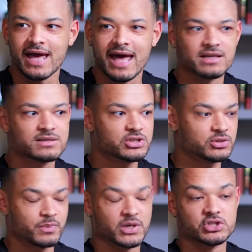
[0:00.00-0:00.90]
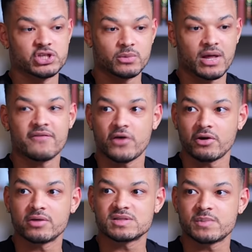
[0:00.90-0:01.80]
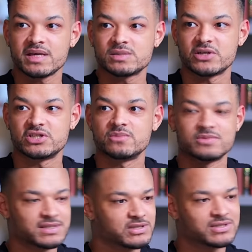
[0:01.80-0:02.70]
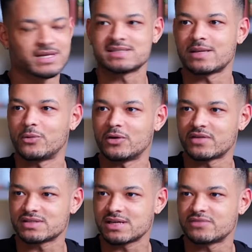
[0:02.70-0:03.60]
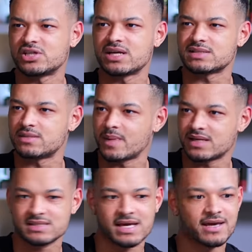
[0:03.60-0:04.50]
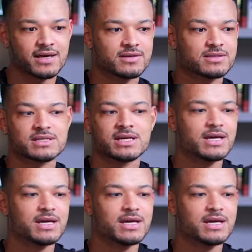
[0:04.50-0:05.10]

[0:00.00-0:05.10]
And because she will have her own space where she, she sets up all of her stuff, she likes to meditate and